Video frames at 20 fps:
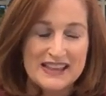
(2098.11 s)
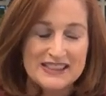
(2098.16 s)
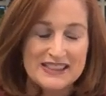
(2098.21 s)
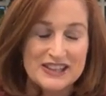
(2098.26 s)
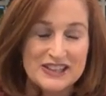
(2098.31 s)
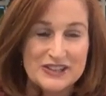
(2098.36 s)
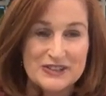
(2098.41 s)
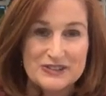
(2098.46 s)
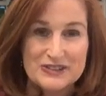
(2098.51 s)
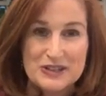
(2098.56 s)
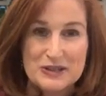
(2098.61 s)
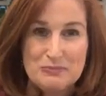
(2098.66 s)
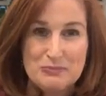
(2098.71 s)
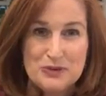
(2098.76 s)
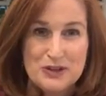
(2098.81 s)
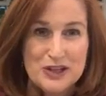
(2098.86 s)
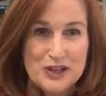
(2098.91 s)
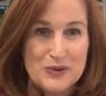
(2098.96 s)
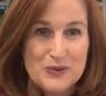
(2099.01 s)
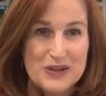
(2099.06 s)
I
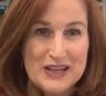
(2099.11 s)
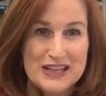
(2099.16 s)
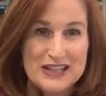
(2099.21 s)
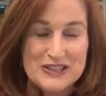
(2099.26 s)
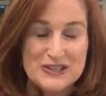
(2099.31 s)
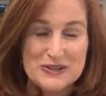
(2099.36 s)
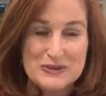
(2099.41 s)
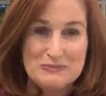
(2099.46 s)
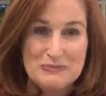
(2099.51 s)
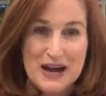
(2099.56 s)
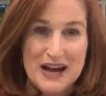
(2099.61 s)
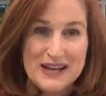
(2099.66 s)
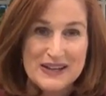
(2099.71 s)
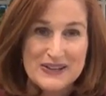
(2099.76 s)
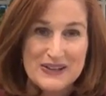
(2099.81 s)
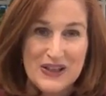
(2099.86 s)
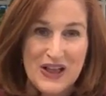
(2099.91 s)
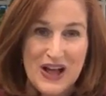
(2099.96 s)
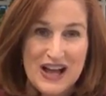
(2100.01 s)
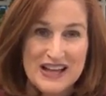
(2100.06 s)
literally bring you into
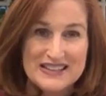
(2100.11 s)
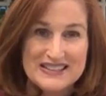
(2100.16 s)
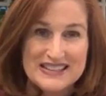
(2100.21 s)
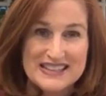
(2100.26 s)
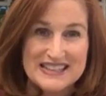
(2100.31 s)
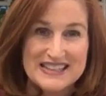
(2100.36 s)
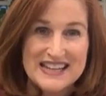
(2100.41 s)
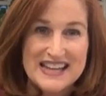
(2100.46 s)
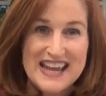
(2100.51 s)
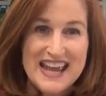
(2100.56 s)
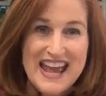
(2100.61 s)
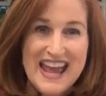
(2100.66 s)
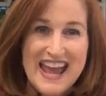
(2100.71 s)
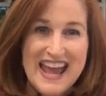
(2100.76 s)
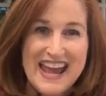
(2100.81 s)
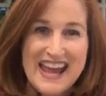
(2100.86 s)
my closet,